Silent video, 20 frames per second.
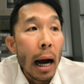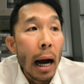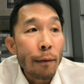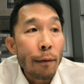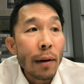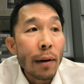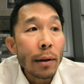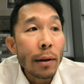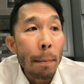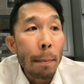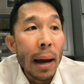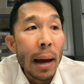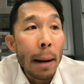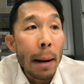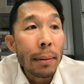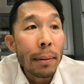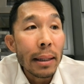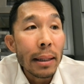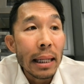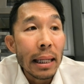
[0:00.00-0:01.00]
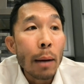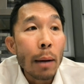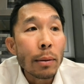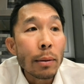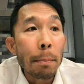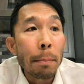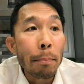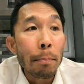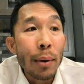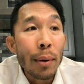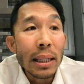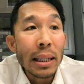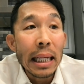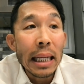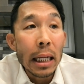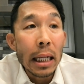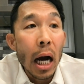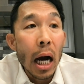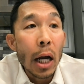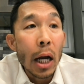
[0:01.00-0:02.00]
I found the pamphlet and I was impressed
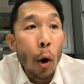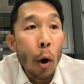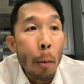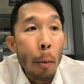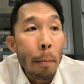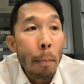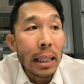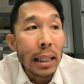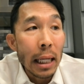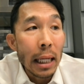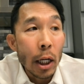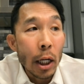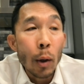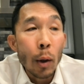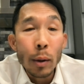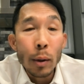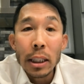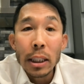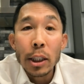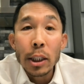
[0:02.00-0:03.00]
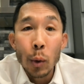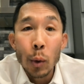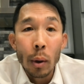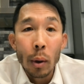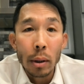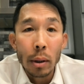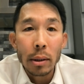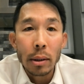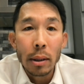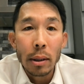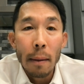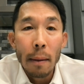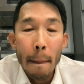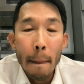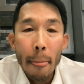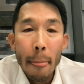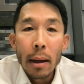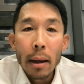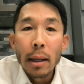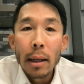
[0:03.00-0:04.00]
that God opens and closes doors.
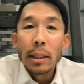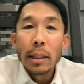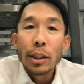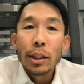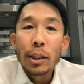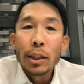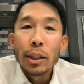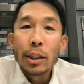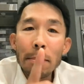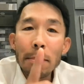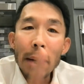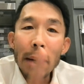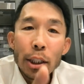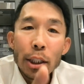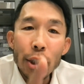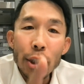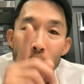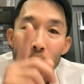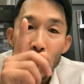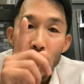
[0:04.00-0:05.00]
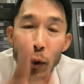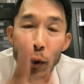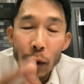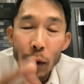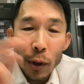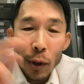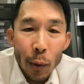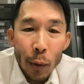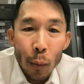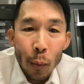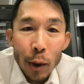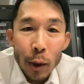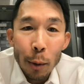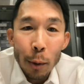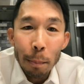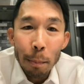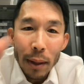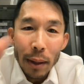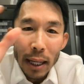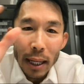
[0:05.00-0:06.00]
Just imagine if you're the one
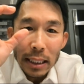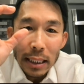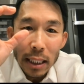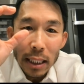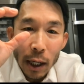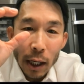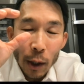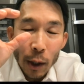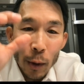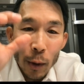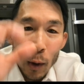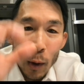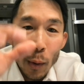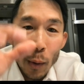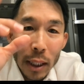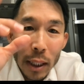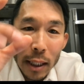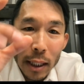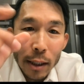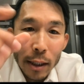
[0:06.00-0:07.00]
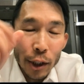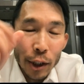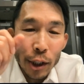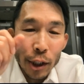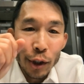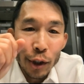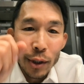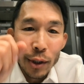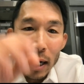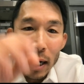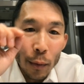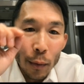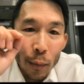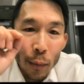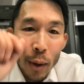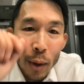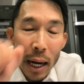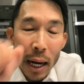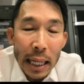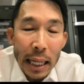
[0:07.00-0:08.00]
who placed a glow literature track
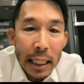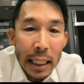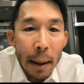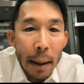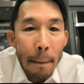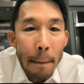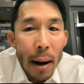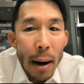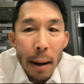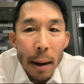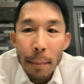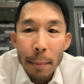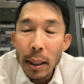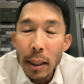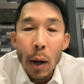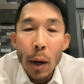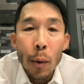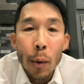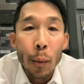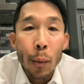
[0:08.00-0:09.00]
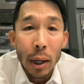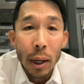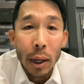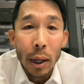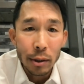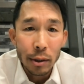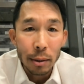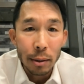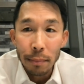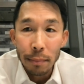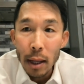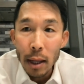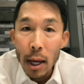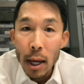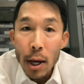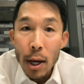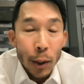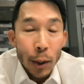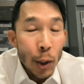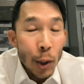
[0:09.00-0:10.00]
right in a public restroom.
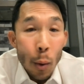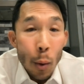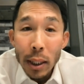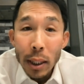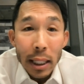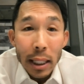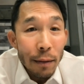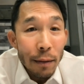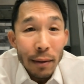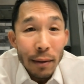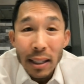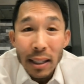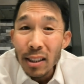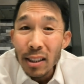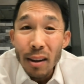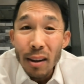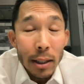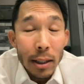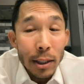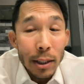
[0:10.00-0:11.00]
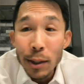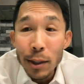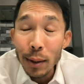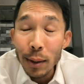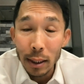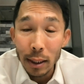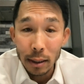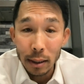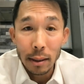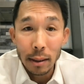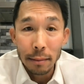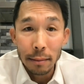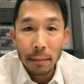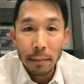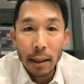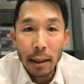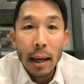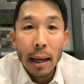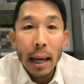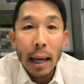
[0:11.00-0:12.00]
No one even saw you do this.
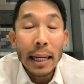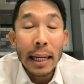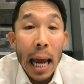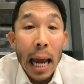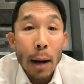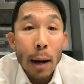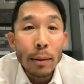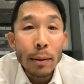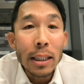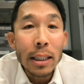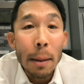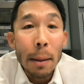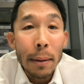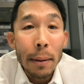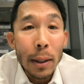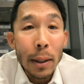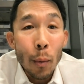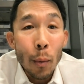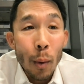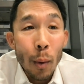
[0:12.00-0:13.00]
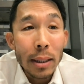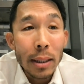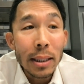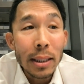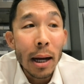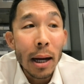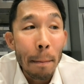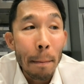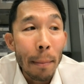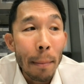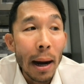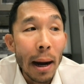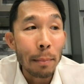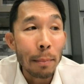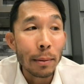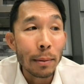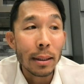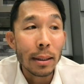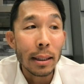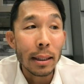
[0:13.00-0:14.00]
And now somebody wants a
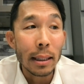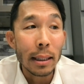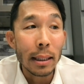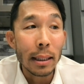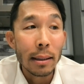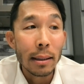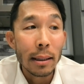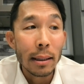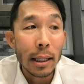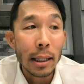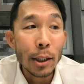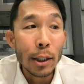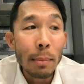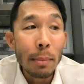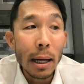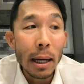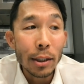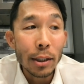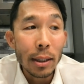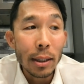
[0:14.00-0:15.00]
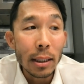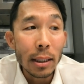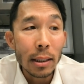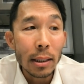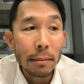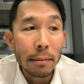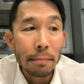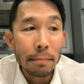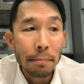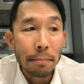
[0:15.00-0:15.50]
Bible study. Can you imagine this?